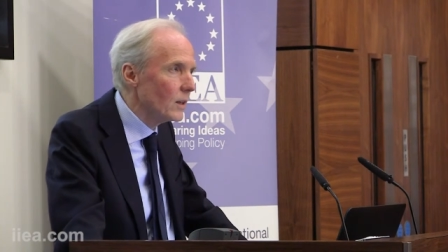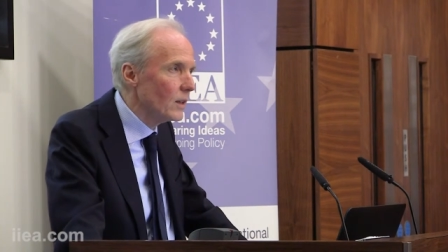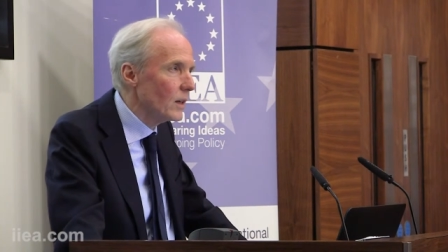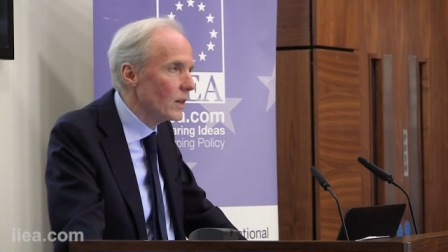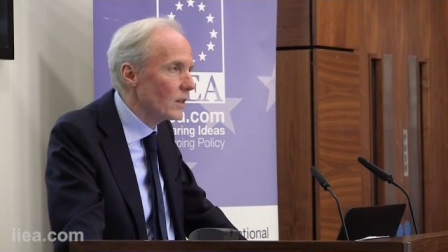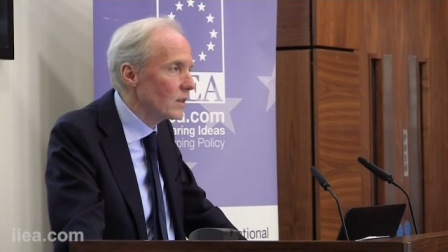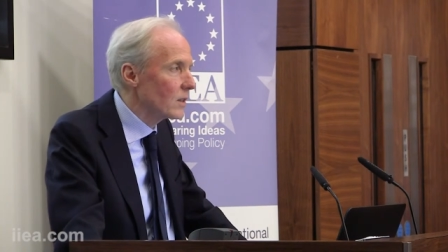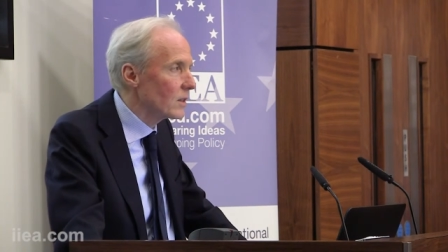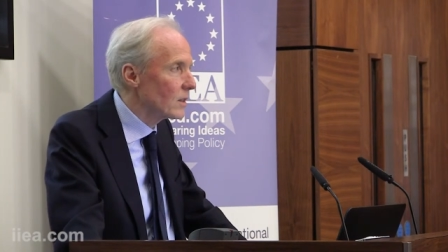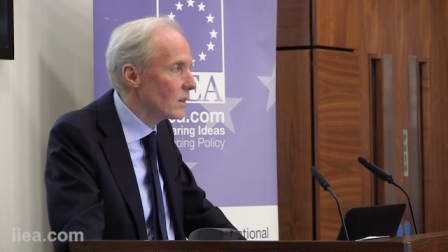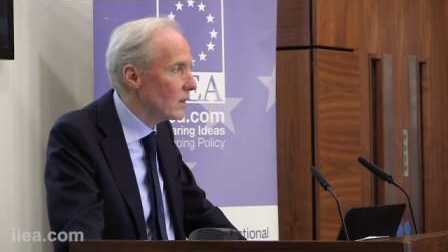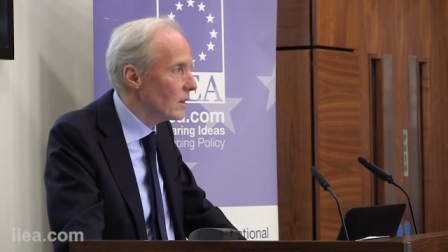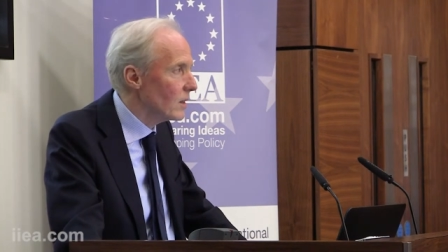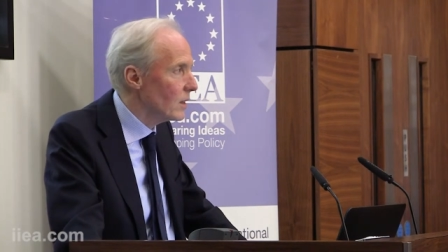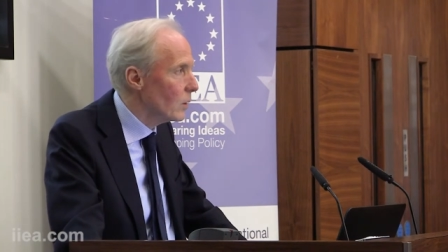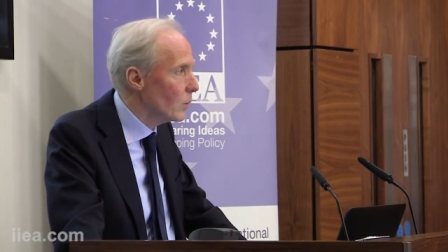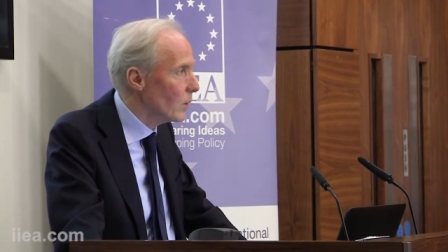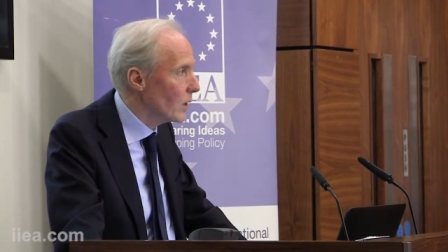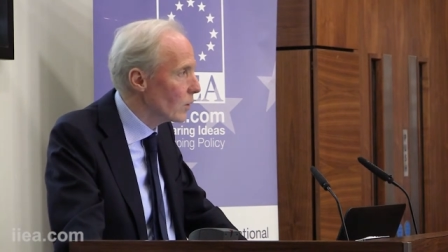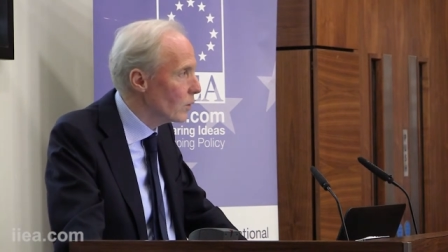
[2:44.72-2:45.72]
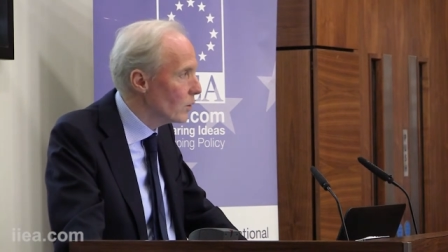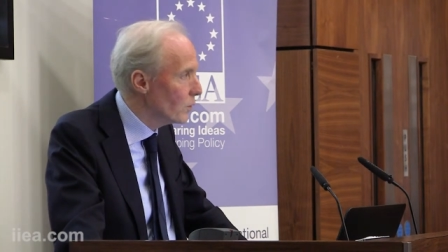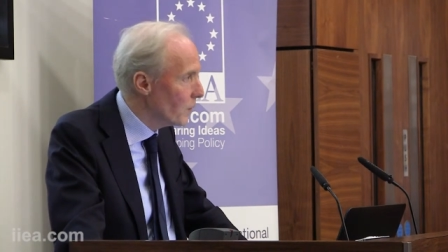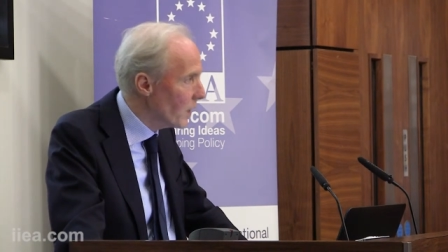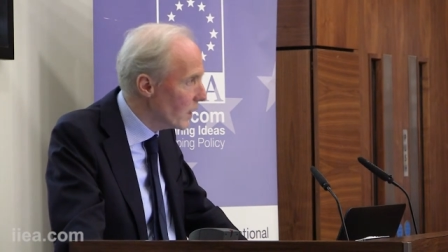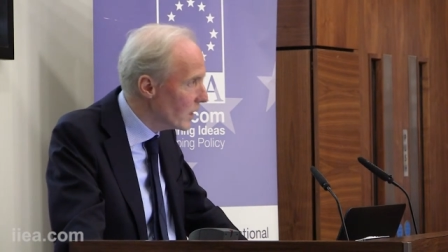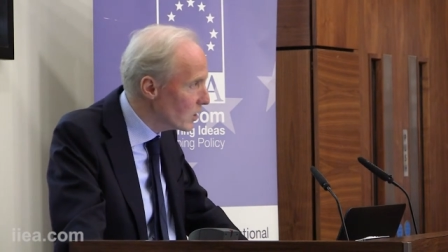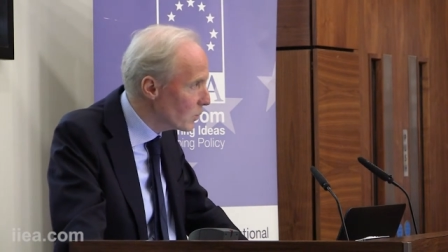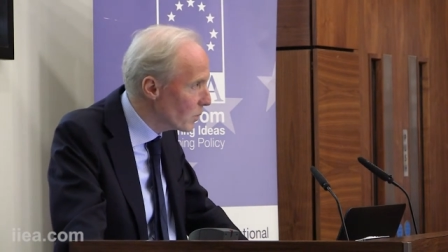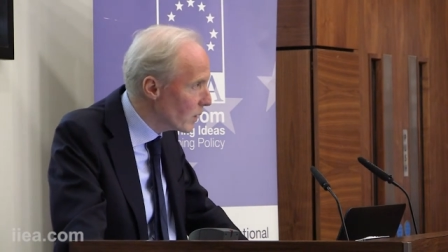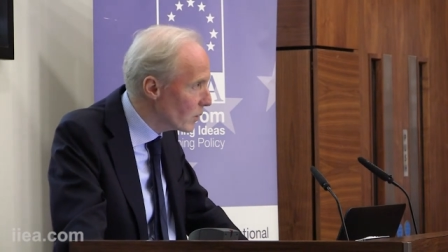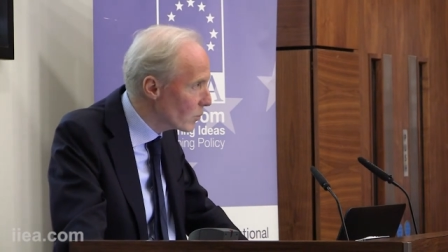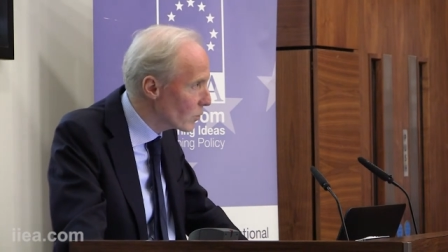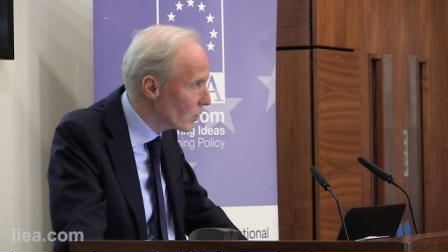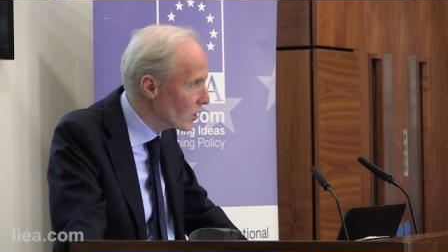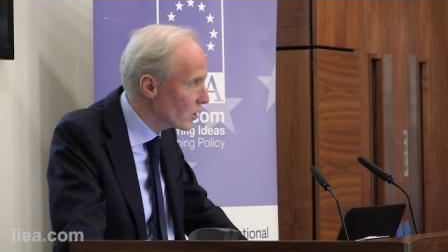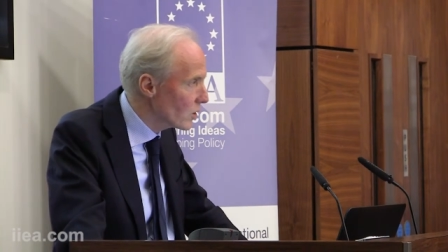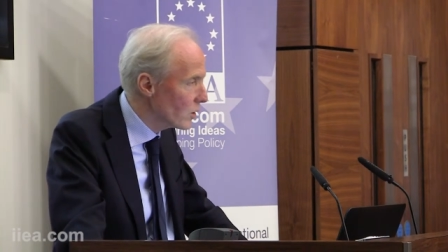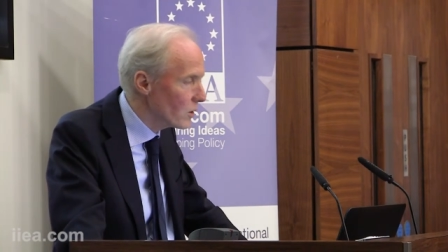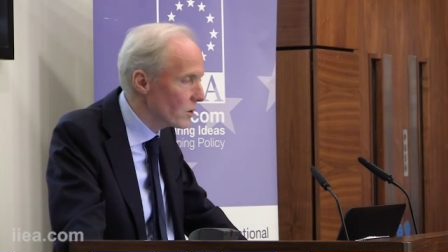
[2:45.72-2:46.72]
yes, they were advised by
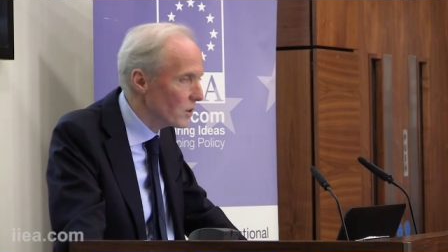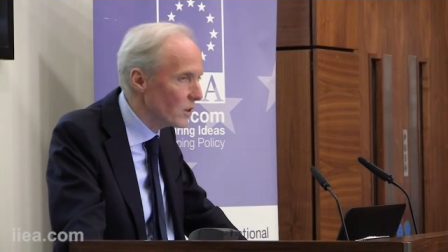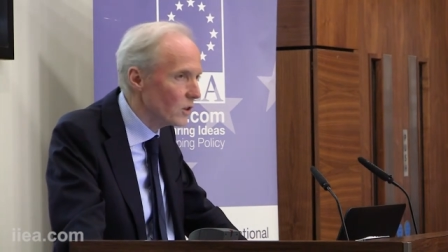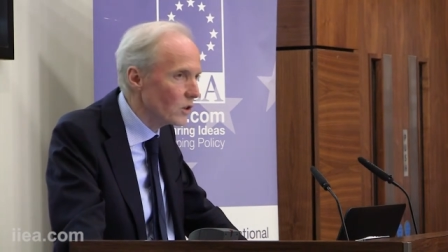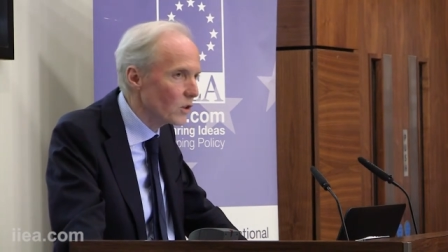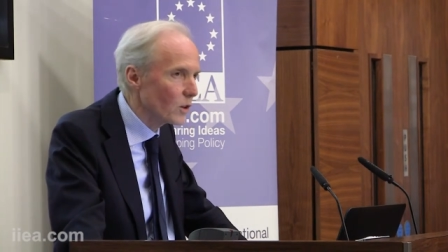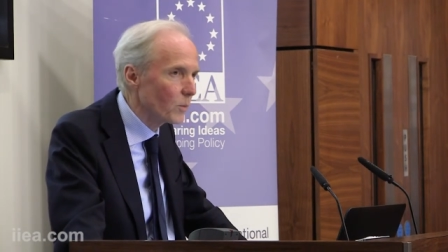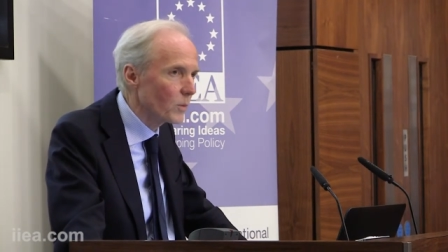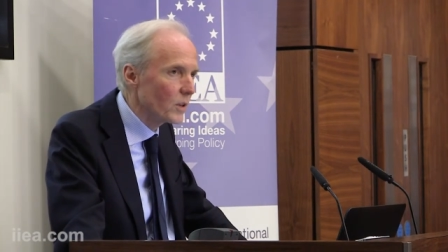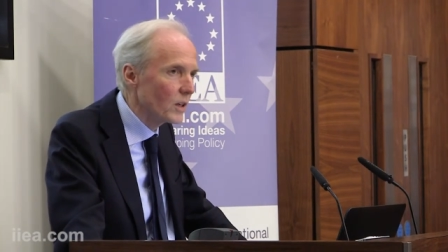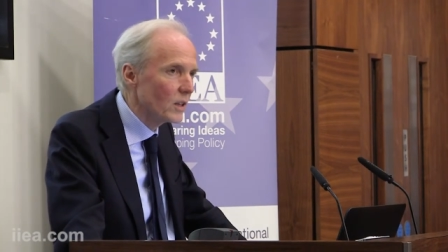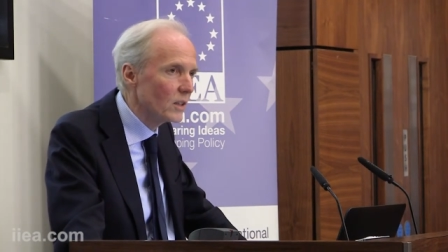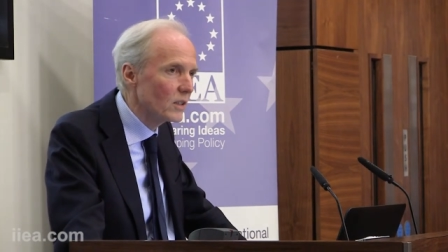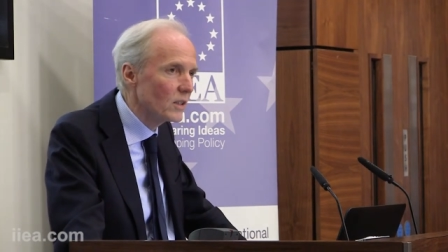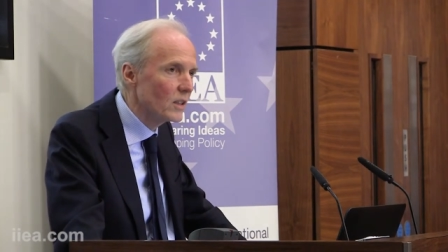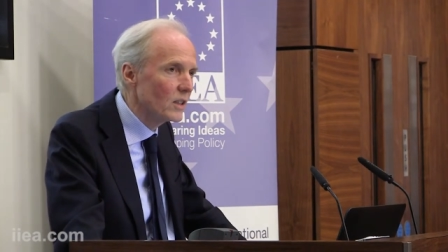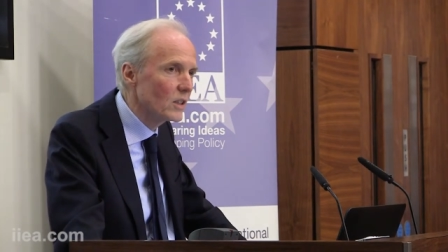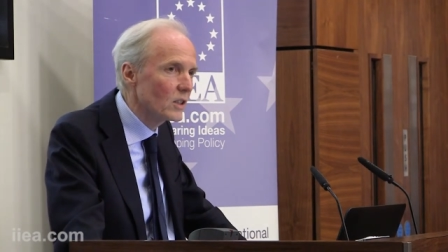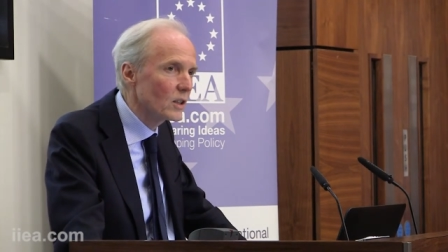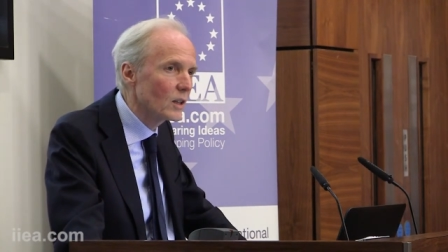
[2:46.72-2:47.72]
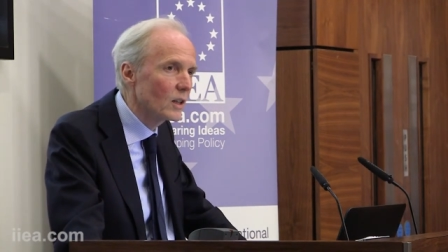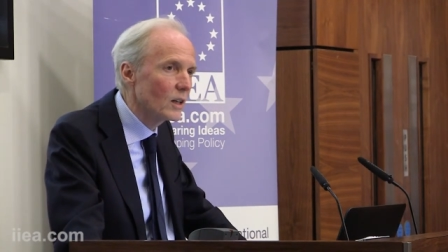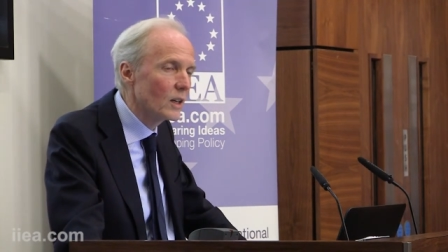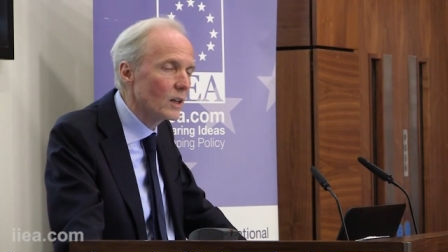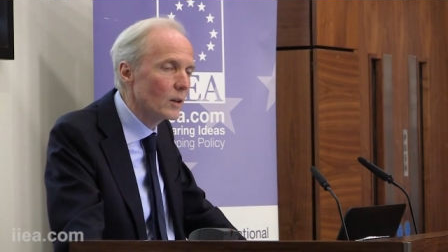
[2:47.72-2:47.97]
Brussels in some cases,